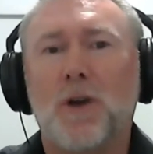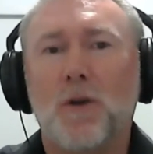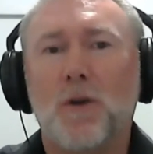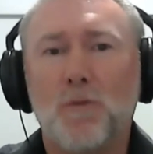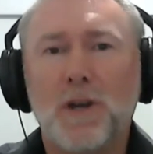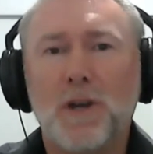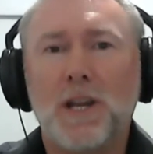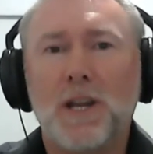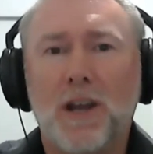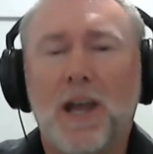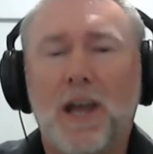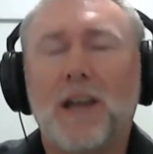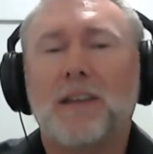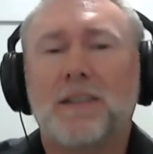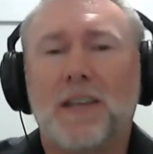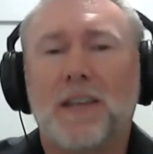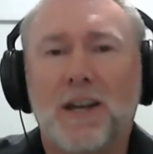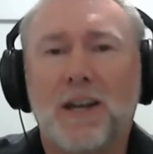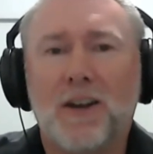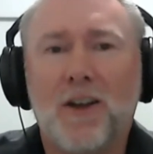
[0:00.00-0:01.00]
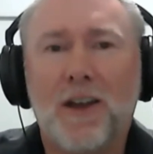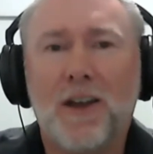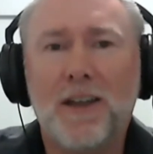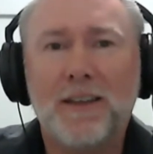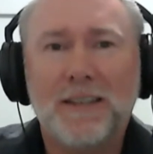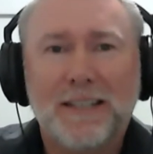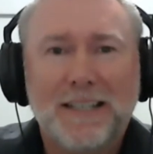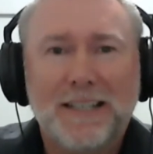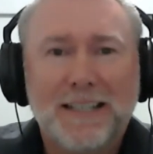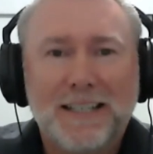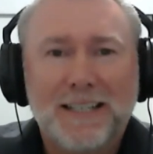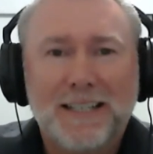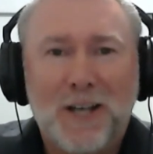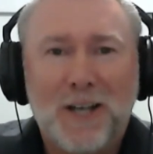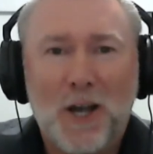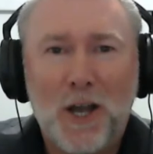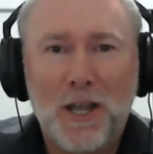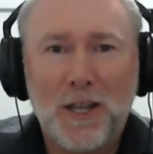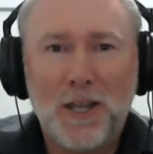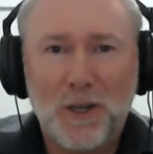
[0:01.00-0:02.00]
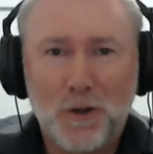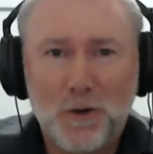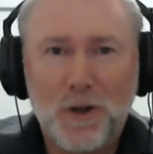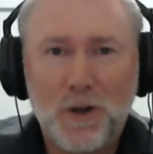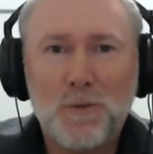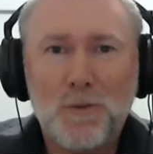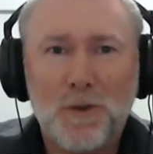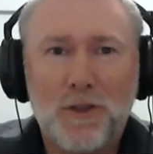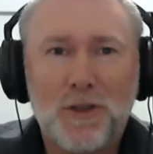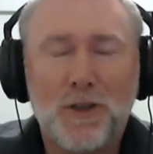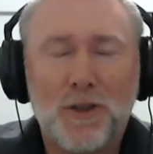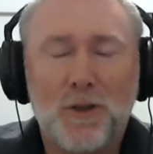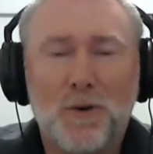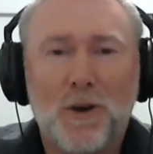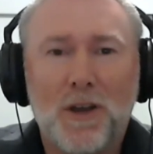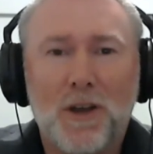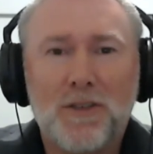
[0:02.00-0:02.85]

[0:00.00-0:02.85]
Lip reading: I really like that. And I agree with you.